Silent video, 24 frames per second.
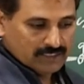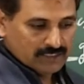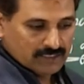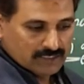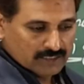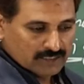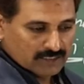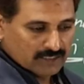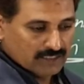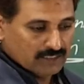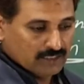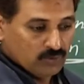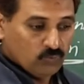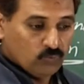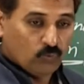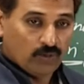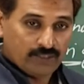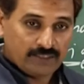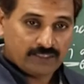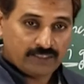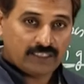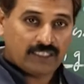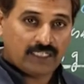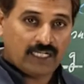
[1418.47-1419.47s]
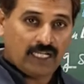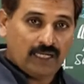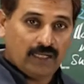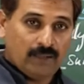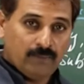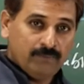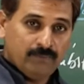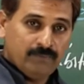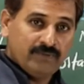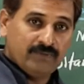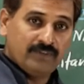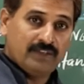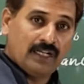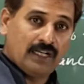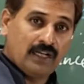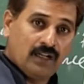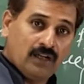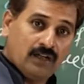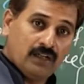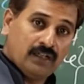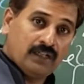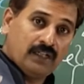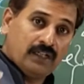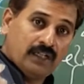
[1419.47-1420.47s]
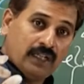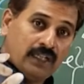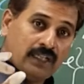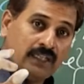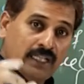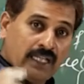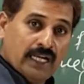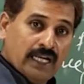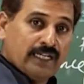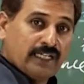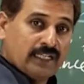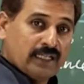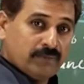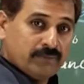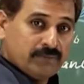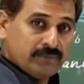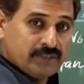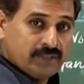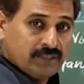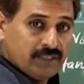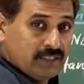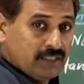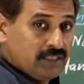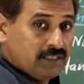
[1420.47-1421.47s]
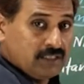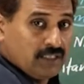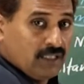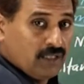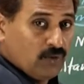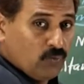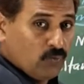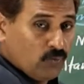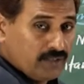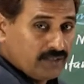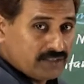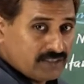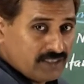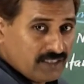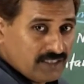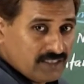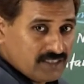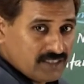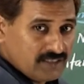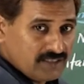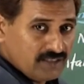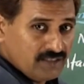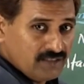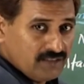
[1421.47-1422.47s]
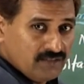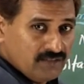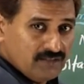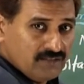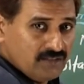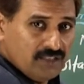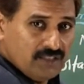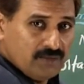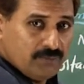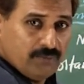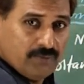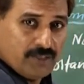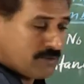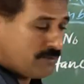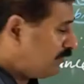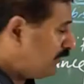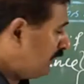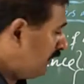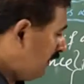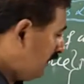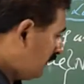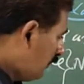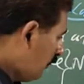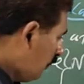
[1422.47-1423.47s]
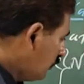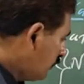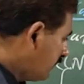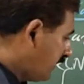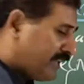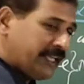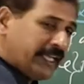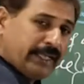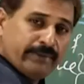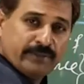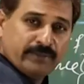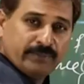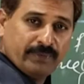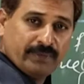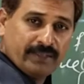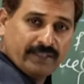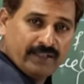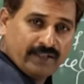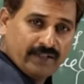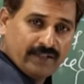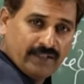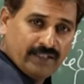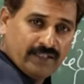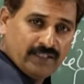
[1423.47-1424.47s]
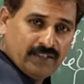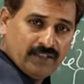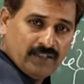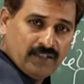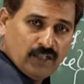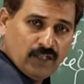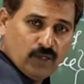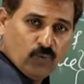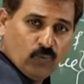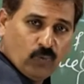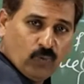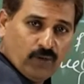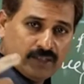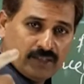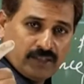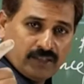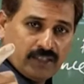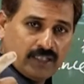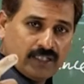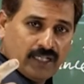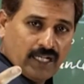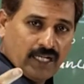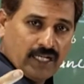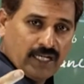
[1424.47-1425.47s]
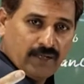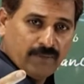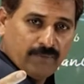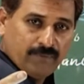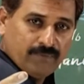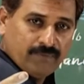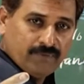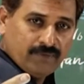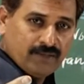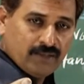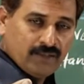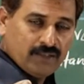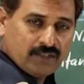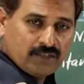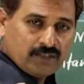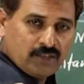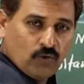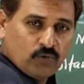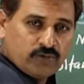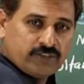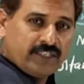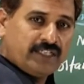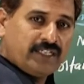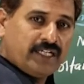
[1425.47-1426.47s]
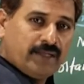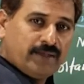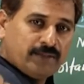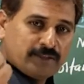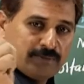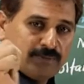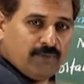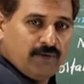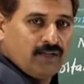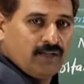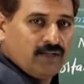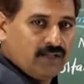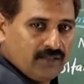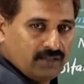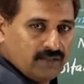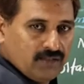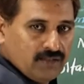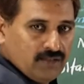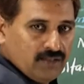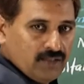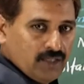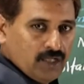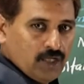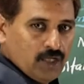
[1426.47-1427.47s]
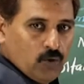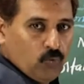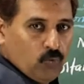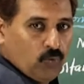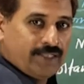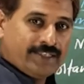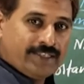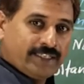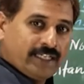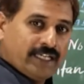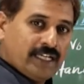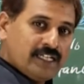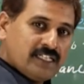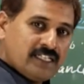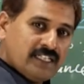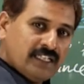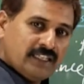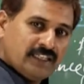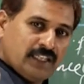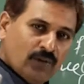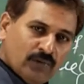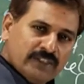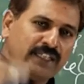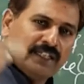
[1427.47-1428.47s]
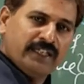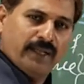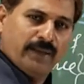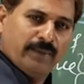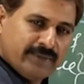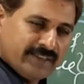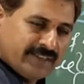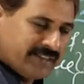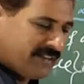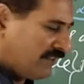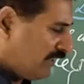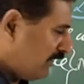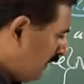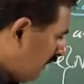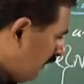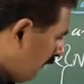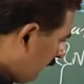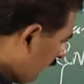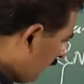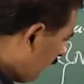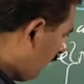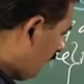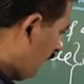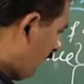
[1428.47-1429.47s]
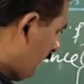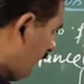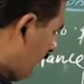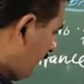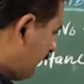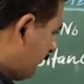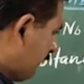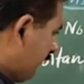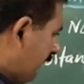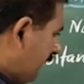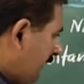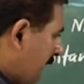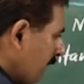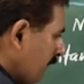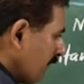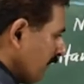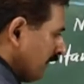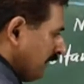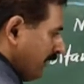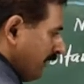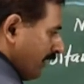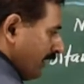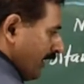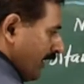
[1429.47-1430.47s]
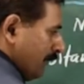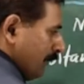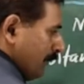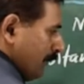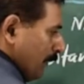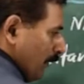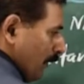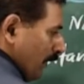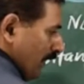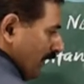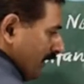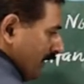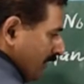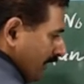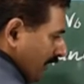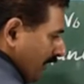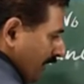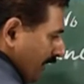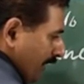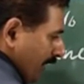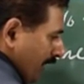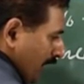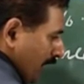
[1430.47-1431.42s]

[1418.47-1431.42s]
In 1 gram, there are 10 atoms. In 1 kg, it must be 1000 times bigger, right? 1 gram, 1000 times smaller. 1 kg, 1000 times bigger. That's why 10 power 3.